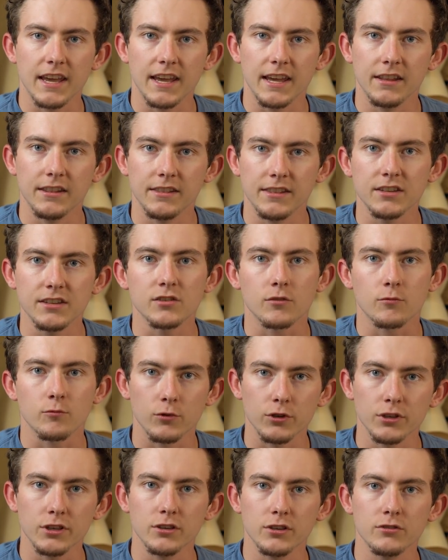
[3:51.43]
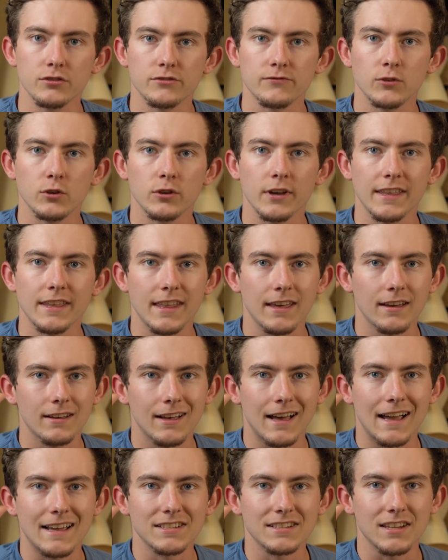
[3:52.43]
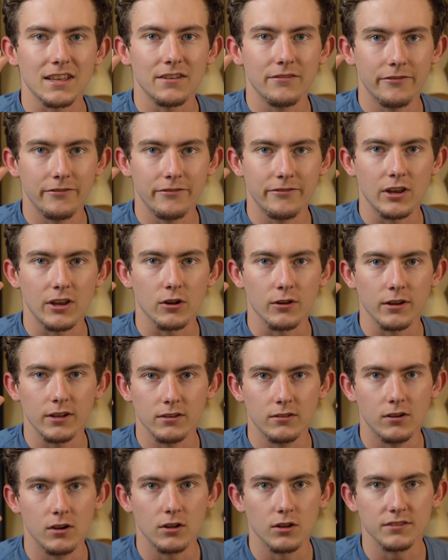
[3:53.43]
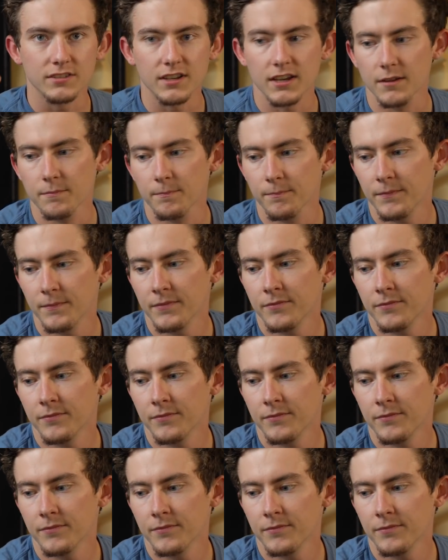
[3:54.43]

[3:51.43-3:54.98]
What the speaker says: and these are really useful and they last a very long time.